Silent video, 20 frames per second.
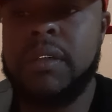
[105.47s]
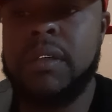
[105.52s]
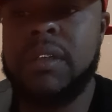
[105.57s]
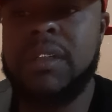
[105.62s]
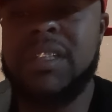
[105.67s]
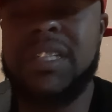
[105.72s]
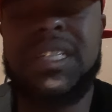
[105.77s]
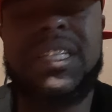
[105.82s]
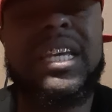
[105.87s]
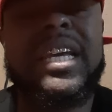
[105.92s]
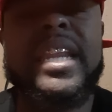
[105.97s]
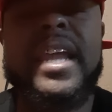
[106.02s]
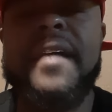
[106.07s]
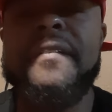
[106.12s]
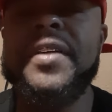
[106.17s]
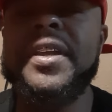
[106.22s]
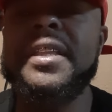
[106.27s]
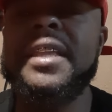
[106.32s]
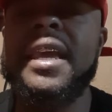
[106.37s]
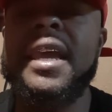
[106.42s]
She did
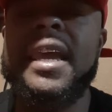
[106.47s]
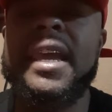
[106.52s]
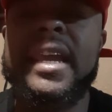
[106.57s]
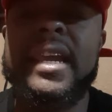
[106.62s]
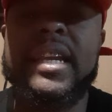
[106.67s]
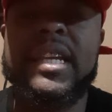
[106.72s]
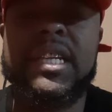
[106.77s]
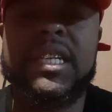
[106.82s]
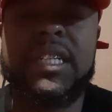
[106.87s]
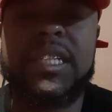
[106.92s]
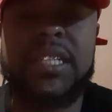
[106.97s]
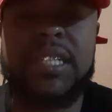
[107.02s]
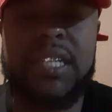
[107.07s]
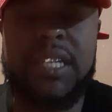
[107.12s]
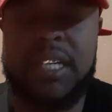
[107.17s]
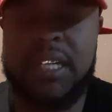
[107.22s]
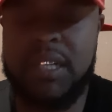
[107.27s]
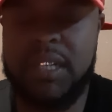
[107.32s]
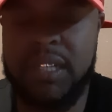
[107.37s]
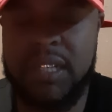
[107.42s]
everything.
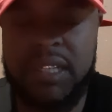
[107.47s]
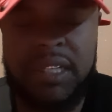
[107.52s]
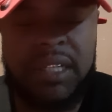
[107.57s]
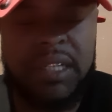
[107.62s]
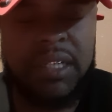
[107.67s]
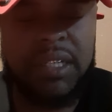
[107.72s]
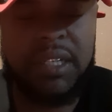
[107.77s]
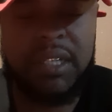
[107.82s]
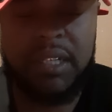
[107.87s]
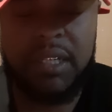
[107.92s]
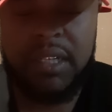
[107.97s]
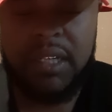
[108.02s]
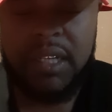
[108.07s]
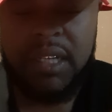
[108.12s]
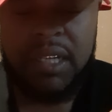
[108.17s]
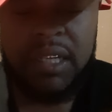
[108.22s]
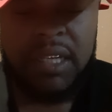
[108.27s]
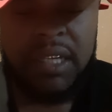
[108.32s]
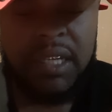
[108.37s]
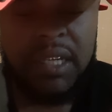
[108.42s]
She
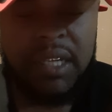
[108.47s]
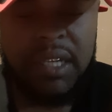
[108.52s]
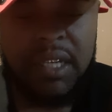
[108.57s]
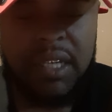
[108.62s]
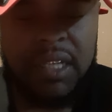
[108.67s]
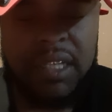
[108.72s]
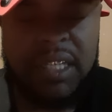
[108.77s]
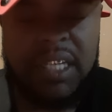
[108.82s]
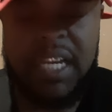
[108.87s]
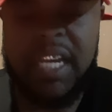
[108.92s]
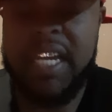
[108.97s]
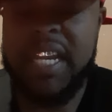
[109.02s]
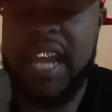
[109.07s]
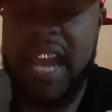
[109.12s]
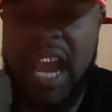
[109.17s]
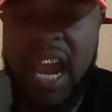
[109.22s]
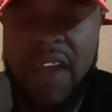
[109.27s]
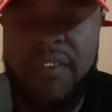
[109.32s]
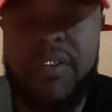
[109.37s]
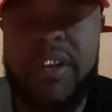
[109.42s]
did
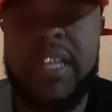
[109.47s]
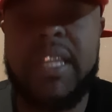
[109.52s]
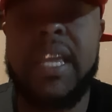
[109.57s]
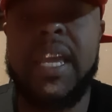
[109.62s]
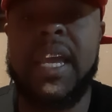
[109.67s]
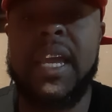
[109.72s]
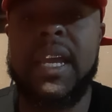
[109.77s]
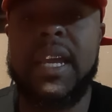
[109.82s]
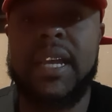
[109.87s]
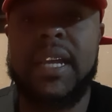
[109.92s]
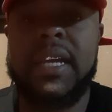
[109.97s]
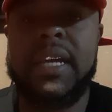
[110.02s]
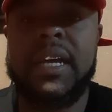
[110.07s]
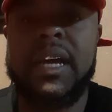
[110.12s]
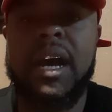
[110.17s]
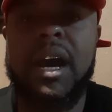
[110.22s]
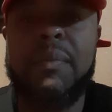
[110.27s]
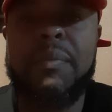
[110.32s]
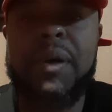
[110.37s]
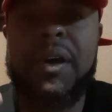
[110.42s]
everything
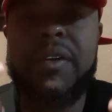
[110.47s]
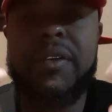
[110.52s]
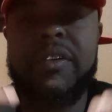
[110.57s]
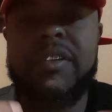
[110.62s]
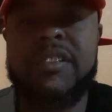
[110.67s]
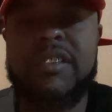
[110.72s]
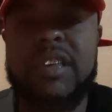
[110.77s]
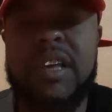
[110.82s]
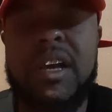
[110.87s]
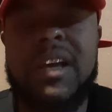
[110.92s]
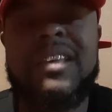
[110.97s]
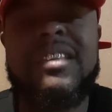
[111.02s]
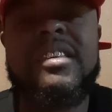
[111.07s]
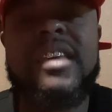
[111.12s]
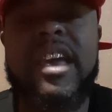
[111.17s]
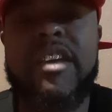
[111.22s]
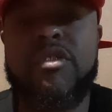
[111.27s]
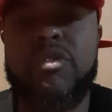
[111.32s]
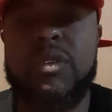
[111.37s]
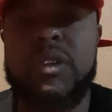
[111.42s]
up under the sun
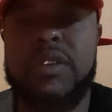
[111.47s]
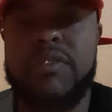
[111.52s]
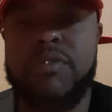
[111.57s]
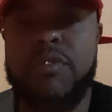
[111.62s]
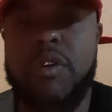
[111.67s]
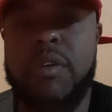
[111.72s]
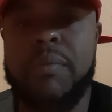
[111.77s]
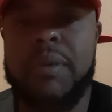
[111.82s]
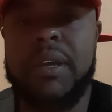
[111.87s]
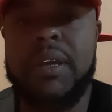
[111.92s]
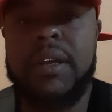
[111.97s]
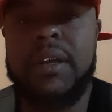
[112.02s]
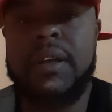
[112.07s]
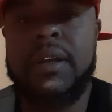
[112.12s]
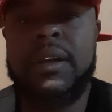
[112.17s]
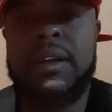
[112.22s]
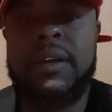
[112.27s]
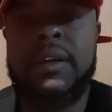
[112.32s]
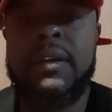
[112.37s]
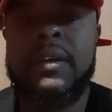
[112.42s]
sexually for me.
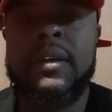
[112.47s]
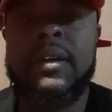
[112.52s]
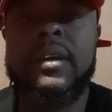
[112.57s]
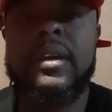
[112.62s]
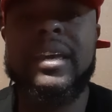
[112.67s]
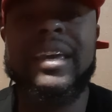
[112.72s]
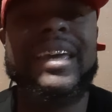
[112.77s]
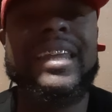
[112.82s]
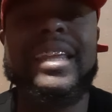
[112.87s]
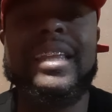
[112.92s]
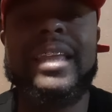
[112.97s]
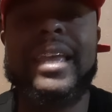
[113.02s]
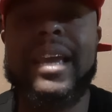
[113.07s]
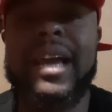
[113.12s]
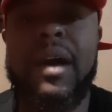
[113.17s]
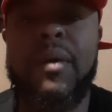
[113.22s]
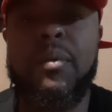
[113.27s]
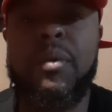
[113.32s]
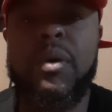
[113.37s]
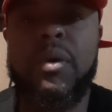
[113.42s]
Anything
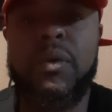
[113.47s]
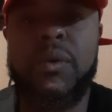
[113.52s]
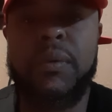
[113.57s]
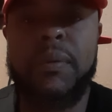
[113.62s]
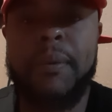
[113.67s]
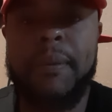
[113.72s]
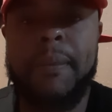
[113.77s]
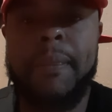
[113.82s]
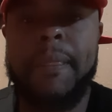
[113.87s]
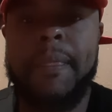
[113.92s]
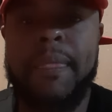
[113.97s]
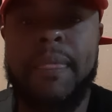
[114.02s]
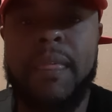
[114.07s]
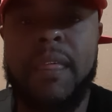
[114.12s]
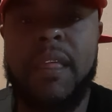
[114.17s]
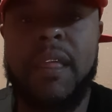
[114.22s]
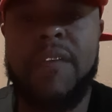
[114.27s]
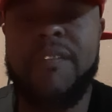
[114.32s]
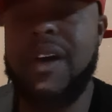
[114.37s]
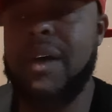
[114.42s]
I want.
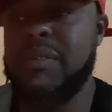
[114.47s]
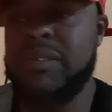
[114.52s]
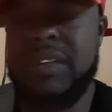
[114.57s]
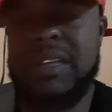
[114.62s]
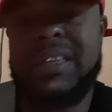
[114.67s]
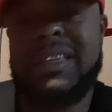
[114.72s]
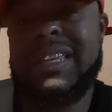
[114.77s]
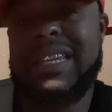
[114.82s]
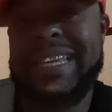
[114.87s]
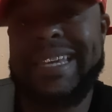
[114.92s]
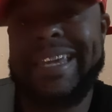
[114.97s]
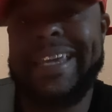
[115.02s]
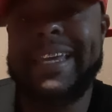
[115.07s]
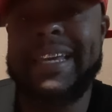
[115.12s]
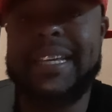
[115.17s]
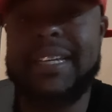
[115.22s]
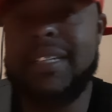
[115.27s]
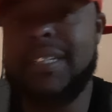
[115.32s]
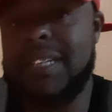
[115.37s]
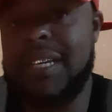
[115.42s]
If I was into the
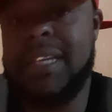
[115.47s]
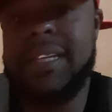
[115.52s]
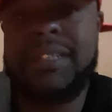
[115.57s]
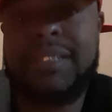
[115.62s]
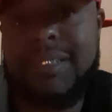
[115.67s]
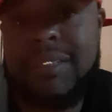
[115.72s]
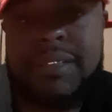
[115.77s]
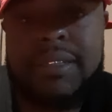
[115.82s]
kinky shit,